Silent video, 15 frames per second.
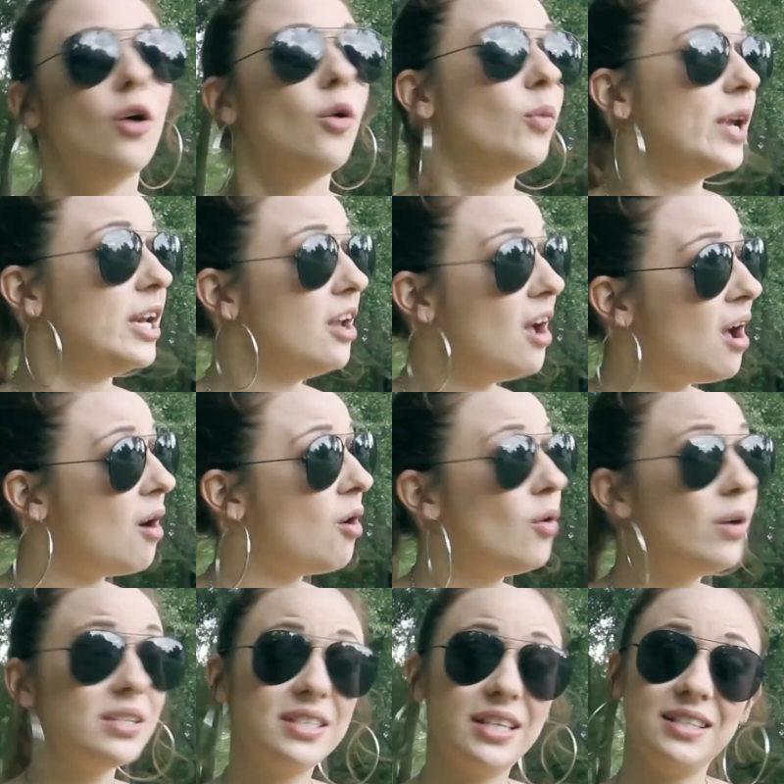We know,
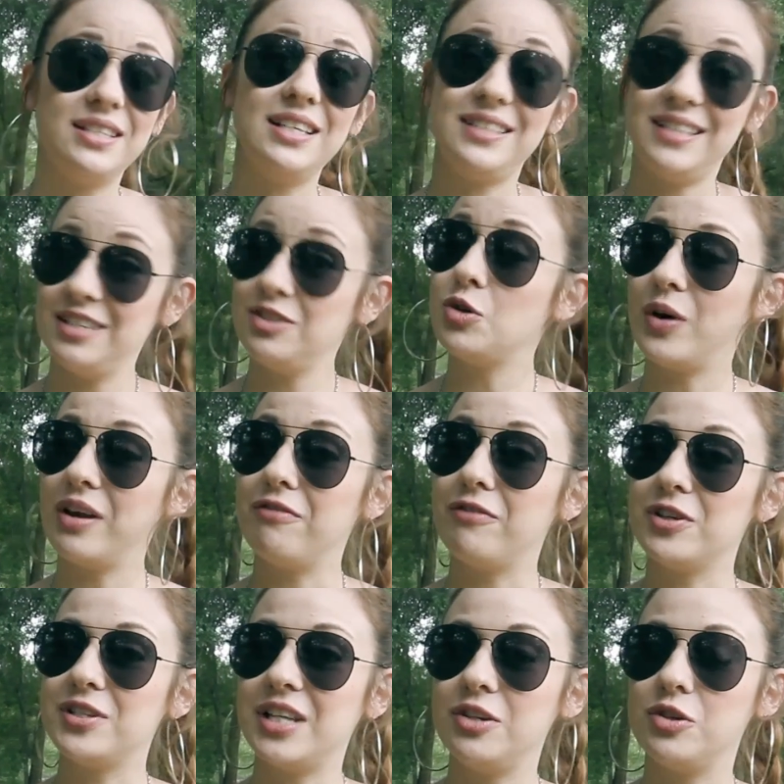since this is
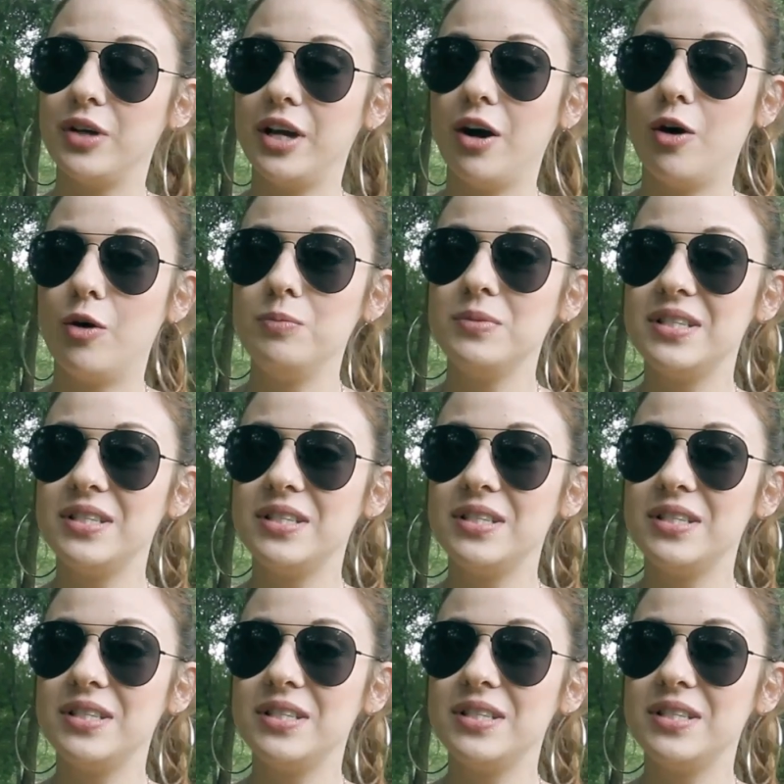21st Century Homes,